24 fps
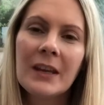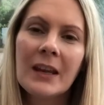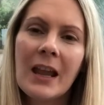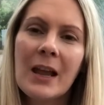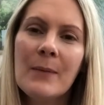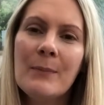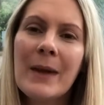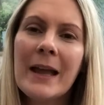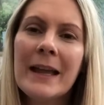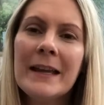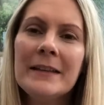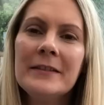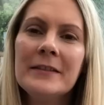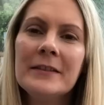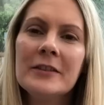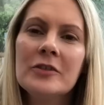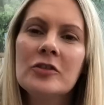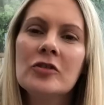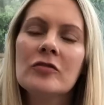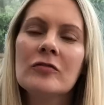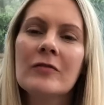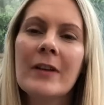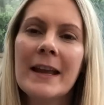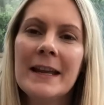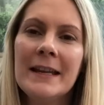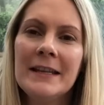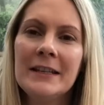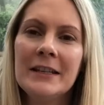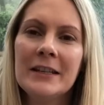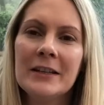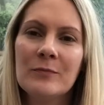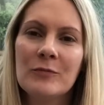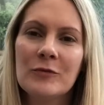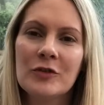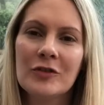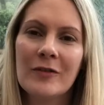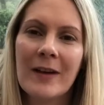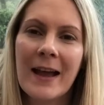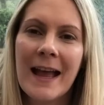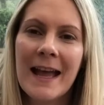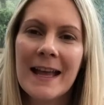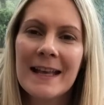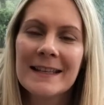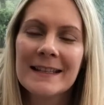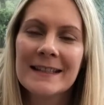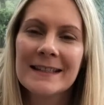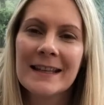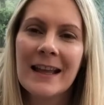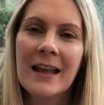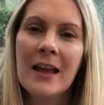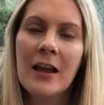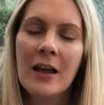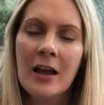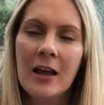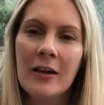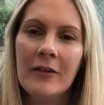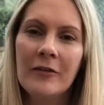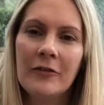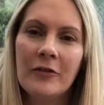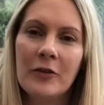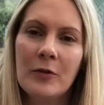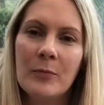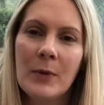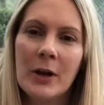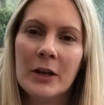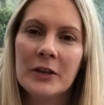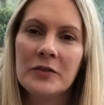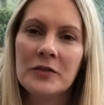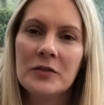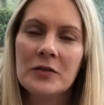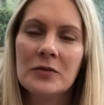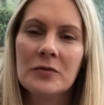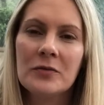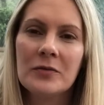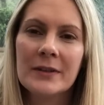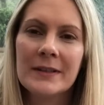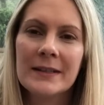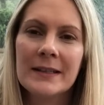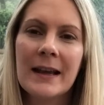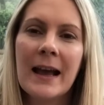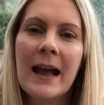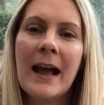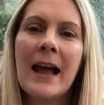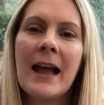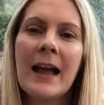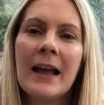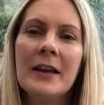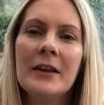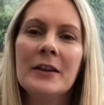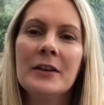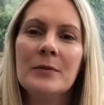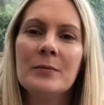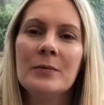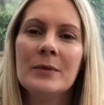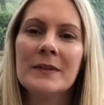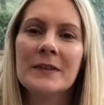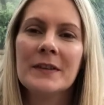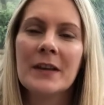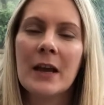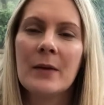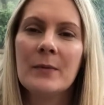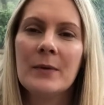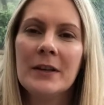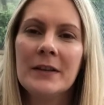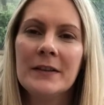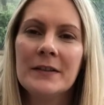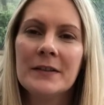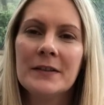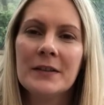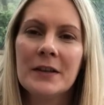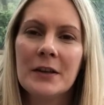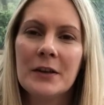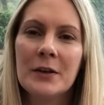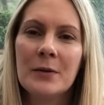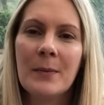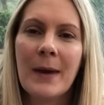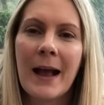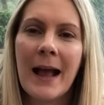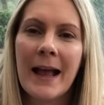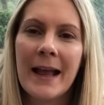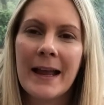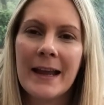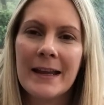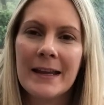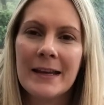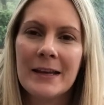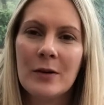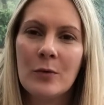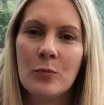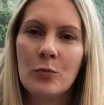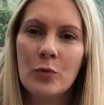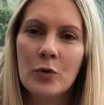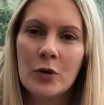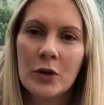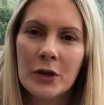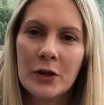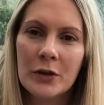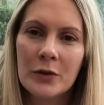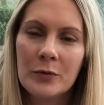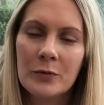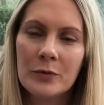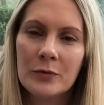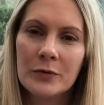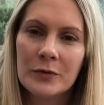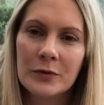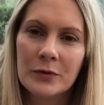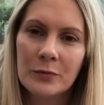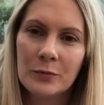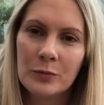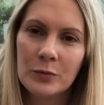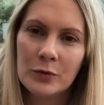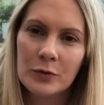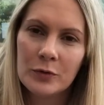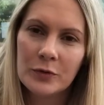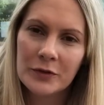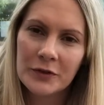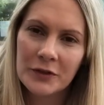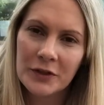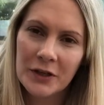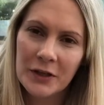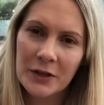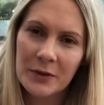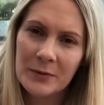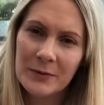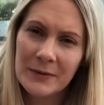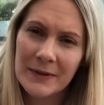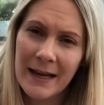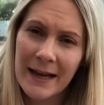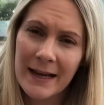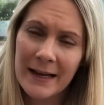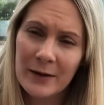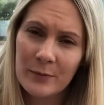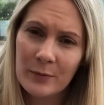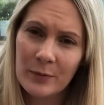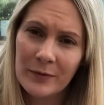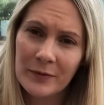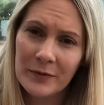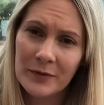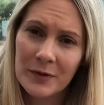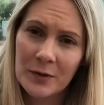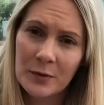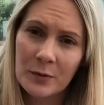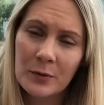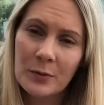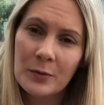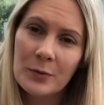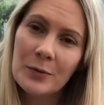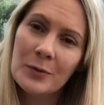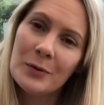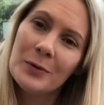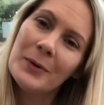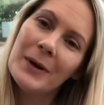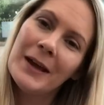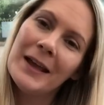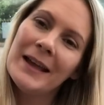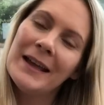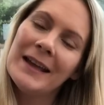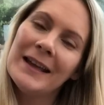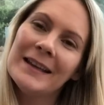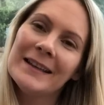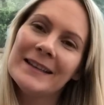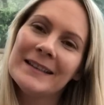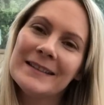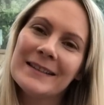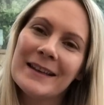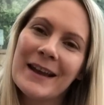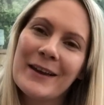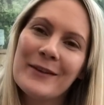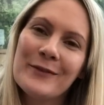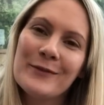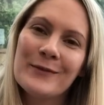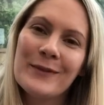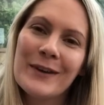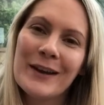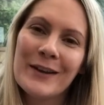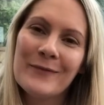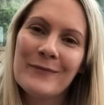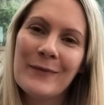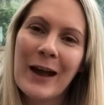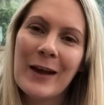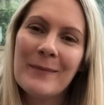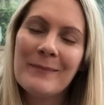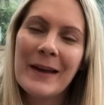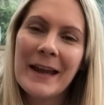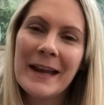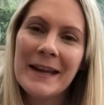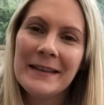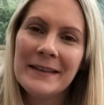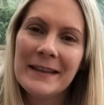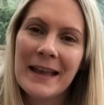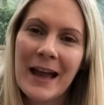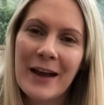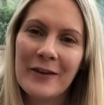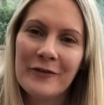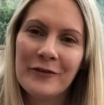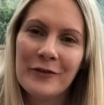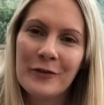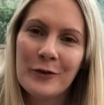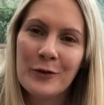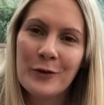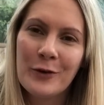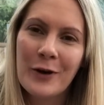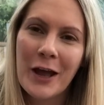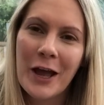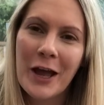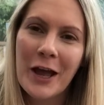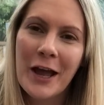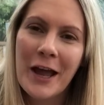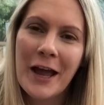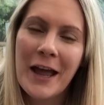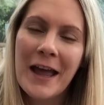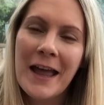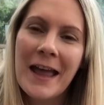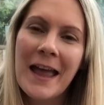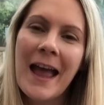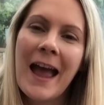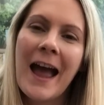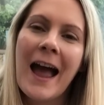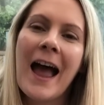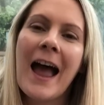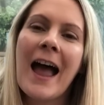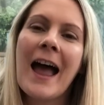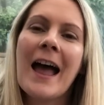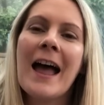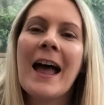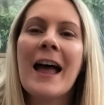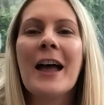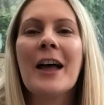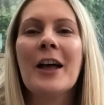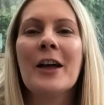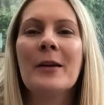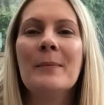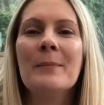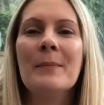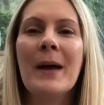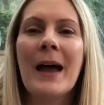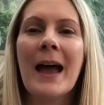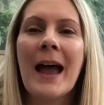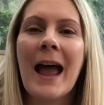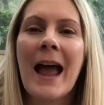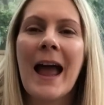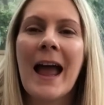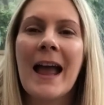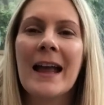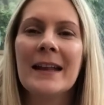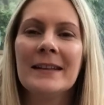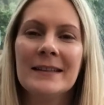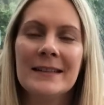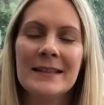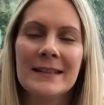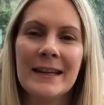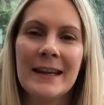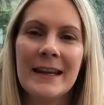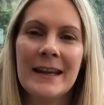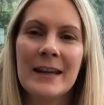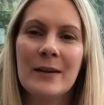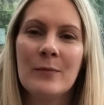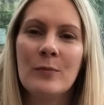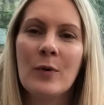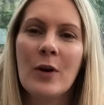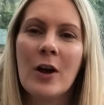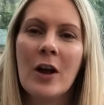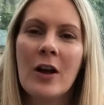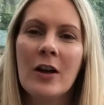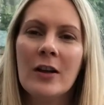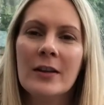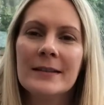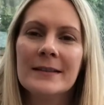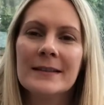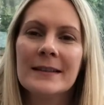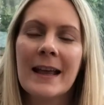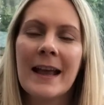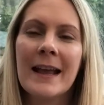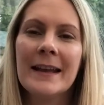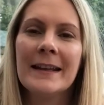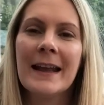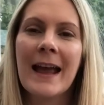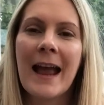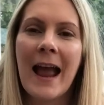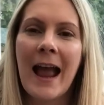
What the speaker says: I made the Geranium dress for my daughter who was going to a World War II day with school. So I made that for her, and it was an